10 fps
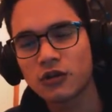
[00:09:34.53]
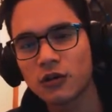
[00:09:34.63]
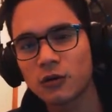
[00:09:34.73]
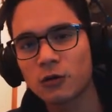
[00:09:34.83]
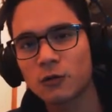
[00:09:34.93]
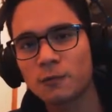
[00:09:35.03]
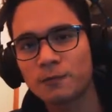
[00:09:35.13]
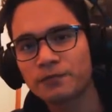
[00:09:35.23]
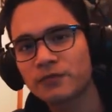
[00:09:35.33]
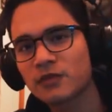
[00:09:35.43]

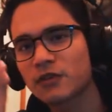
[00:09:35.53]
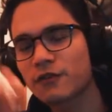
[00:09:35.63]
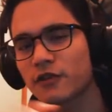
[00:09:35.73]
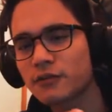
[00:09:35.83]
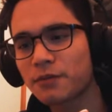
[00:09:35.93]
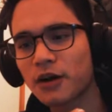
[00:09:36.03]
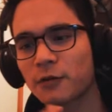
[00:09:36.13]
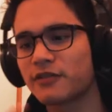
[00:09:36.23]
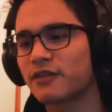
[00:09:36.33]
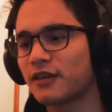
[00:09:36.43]
So, the first
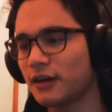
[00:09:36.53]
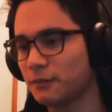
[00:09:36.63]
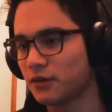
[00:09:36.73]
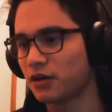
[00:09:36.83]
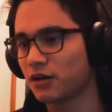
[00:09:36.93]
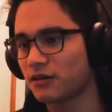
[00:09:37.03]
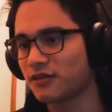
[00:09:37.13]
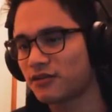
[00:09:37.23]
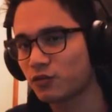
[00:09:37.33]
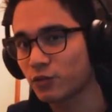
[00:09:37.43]
part was a nightmare.
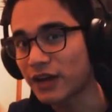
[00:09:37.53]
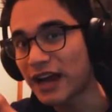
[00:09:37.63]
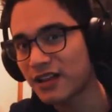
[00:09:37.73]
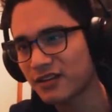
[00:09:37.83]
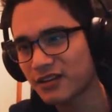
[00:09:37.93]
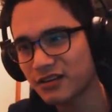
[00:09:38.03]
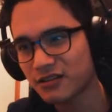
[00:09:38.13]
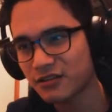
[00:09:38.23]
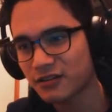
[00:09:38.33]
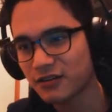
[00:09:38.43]
This is
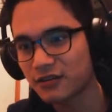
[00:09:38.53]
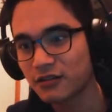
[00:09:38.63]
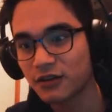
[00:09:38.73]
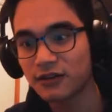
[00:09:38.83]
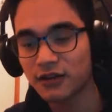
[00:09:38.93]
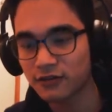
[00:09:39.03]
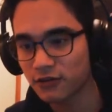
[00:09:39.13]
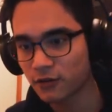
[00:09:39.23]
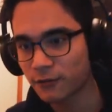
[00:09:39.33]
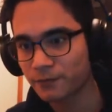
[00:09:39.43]
reality? Okay, day
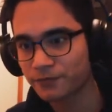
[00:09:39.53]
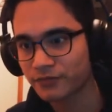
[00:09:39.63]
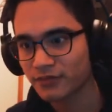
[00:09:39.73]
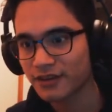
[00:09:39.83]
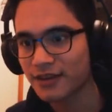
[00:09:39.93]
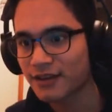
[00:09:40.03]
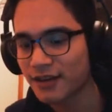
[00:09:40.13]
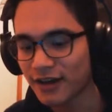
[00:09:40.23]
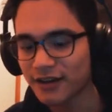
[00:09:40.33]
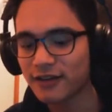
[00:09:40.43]
two.
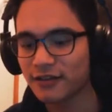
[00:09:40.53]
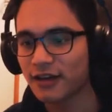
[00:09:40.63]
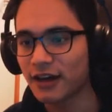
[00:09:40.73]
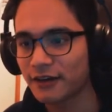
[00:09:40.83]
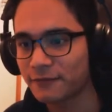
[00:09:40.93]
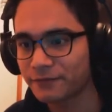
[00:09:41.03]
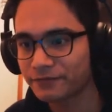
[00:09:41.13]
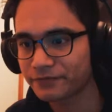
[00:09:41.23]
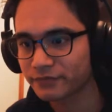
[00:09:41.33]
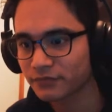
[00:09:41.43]
I needed that.
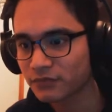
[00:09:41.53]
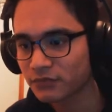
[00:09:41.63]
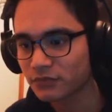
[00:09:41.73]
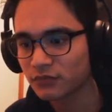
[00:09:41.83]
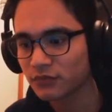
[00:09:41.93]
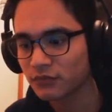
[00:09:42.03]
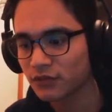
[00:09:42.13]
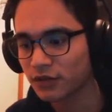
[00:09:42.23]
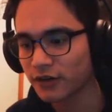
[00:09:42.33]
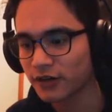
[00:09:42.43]

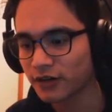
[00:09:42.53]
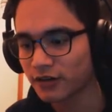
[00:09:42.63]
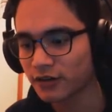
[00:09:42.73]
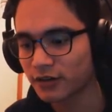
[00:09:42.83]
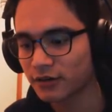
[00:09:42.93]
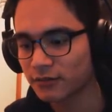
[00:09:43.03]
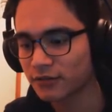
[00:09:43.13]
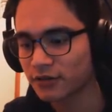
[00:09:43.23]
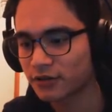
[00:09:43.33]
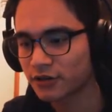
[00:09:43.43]
Alright,
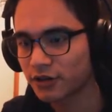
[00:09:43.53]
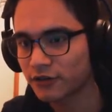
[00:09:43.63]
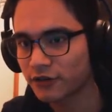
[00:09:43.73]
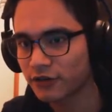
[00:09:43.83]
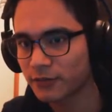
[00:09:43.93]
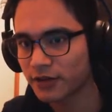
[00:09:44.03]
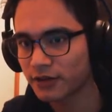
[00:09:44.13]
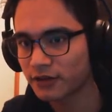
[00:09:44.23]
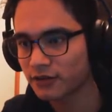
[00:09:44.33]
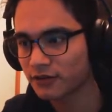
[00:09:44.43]
um, good for you,
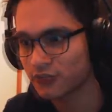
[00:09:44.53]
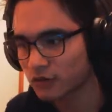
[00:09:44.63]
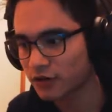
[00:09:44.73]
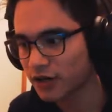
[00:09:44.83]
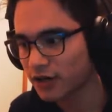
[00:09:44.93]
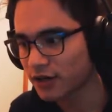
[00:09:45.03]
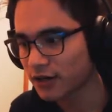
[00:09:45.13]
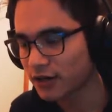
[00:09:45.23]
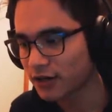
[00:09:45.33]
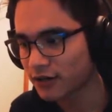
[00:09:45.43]
man. Okay,
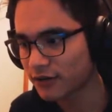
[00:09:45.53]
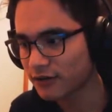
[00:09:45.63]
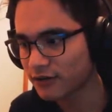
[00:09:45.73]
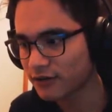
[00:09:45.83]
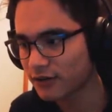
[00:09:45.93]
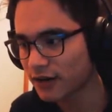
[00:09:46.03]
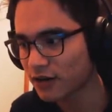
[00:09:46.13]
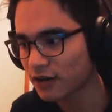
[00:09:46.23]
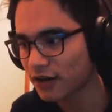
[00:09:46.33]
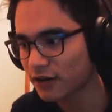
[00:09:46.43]
uh, let's
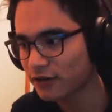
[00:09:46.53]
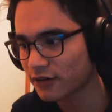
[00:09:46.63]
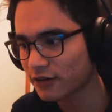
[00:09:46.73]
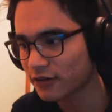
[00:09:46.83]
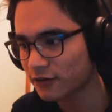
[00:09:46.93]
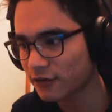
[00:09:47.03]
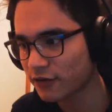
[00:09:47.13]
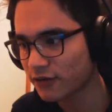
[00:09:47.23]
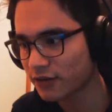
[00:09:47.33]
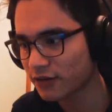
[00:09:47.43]
head on out here
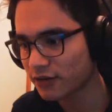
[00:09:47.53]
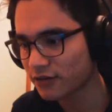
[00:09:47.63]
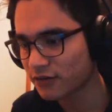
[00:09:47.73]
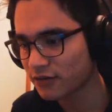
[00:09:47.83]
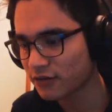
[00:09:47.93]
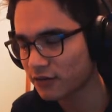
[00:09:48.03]
for a second.